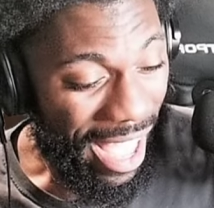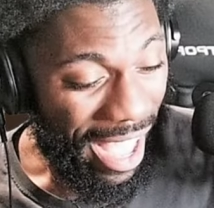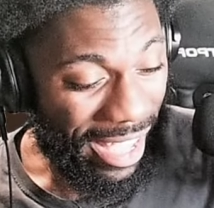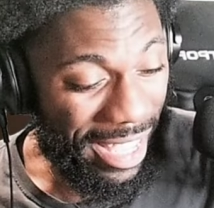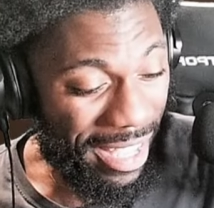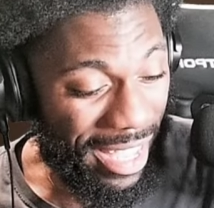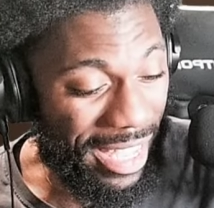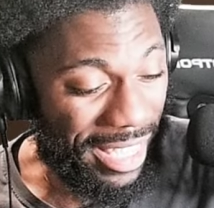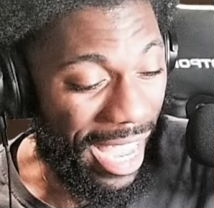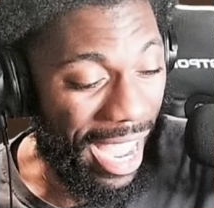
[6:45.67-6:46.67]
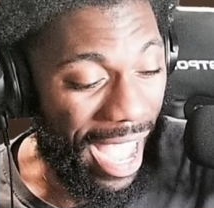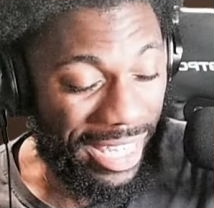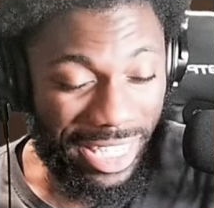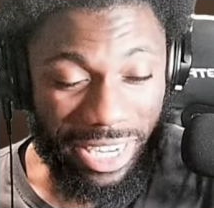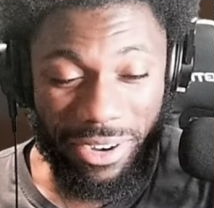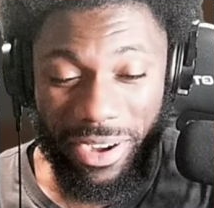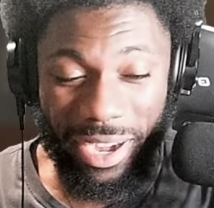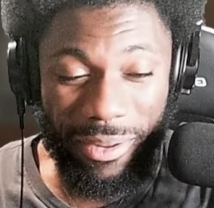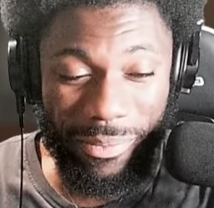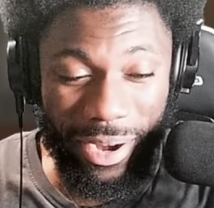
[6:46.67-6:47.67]
He's AI
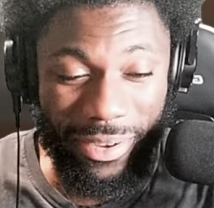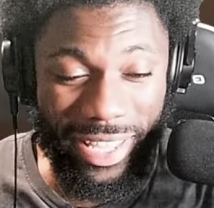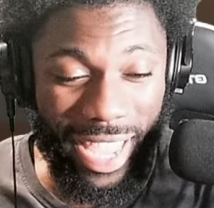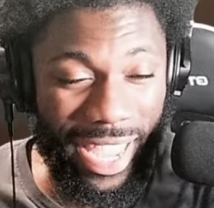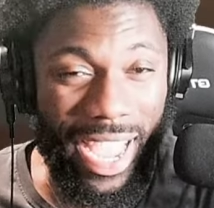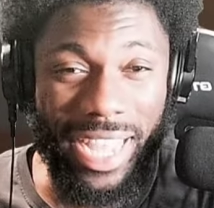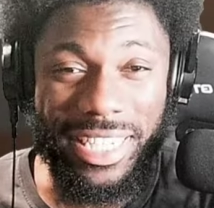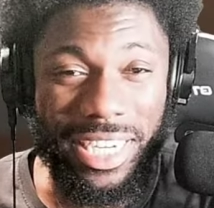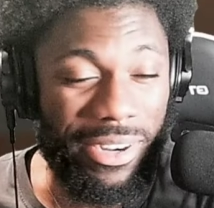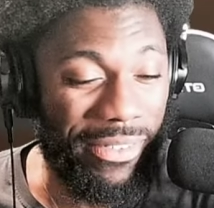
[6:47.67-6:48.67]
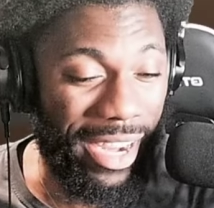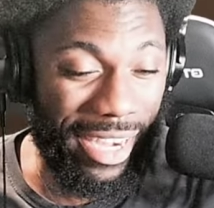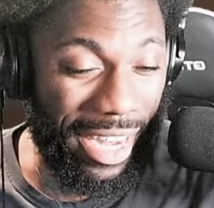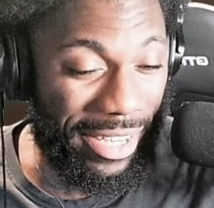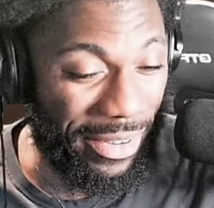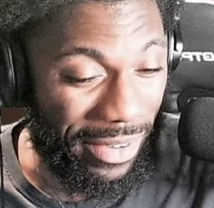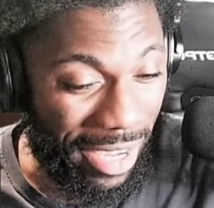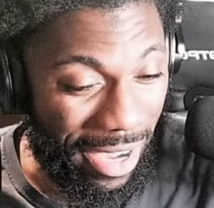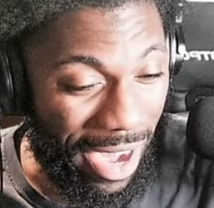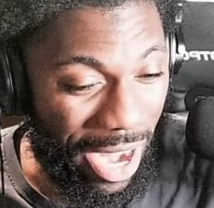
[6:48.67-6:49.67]
generated, bro. He AI generated. I don't
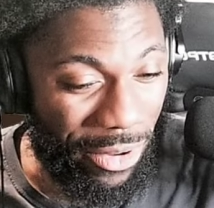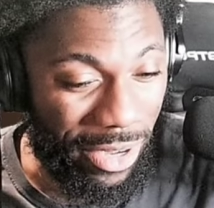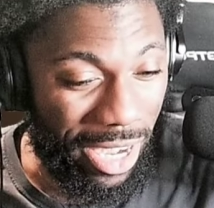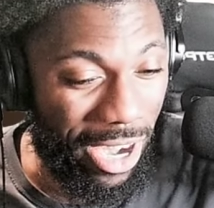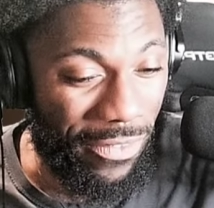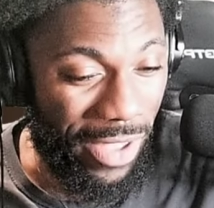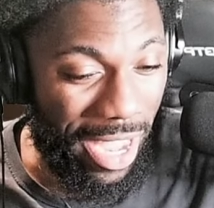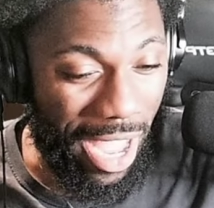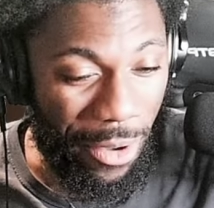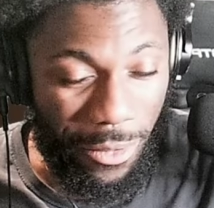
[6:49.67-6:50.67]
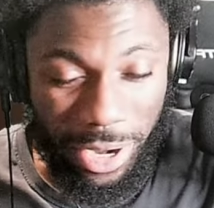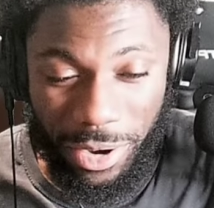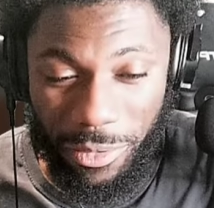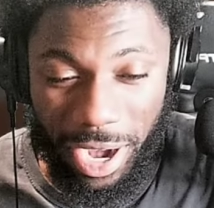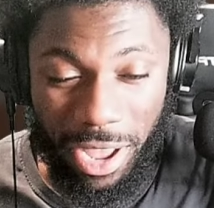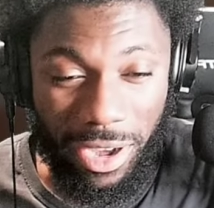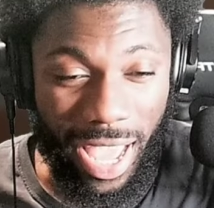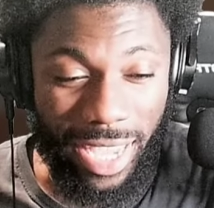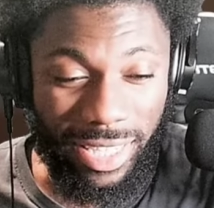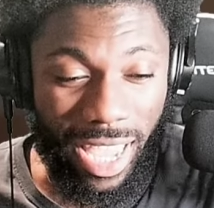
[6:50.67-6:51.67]
care. I don't care if AI wasn't around
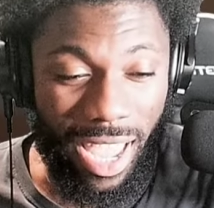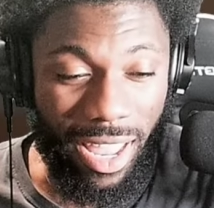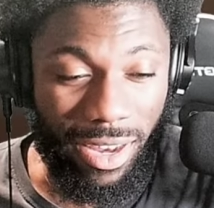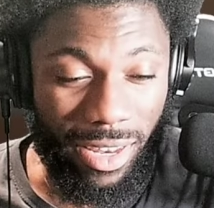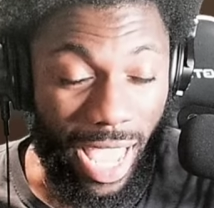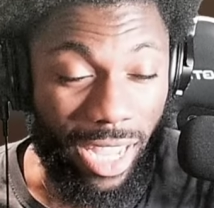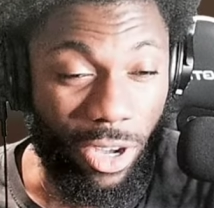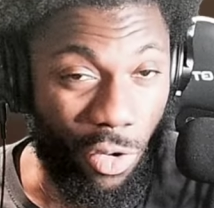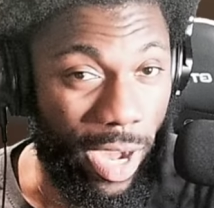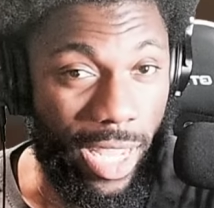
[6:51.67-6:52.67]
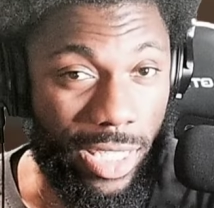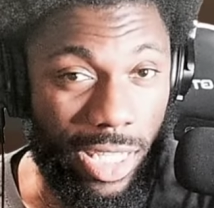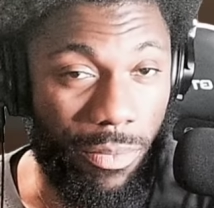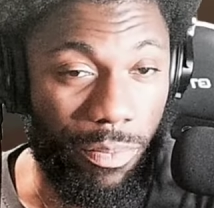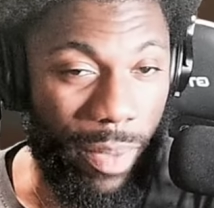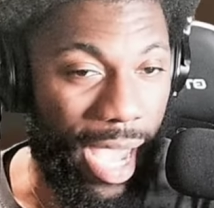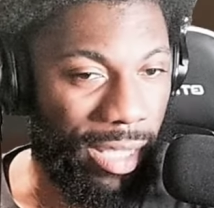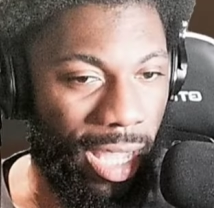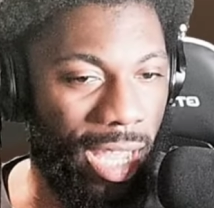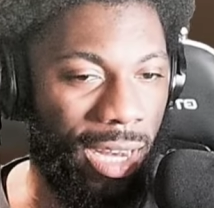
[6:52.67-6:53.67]
like that, like crazy back
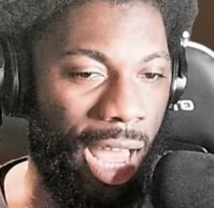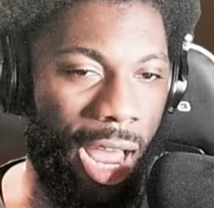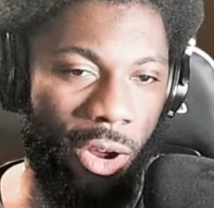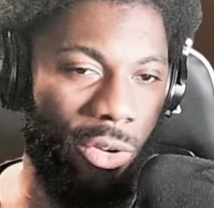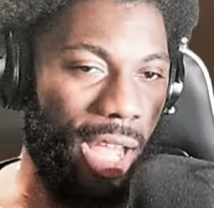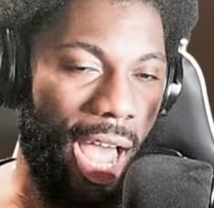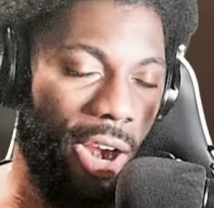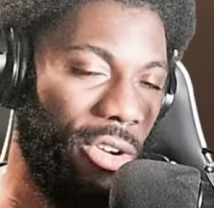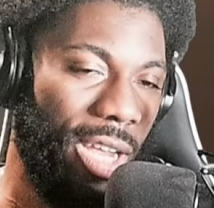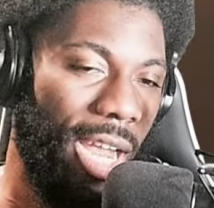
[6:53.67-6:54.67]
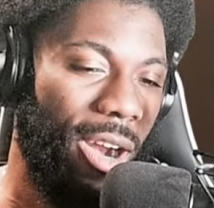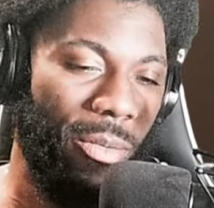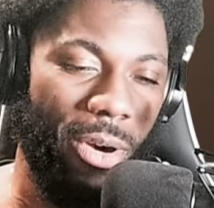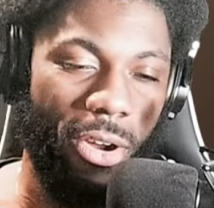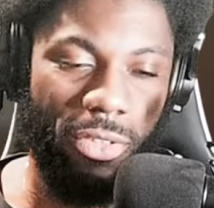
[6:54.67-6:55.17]
then. I don't care, bro.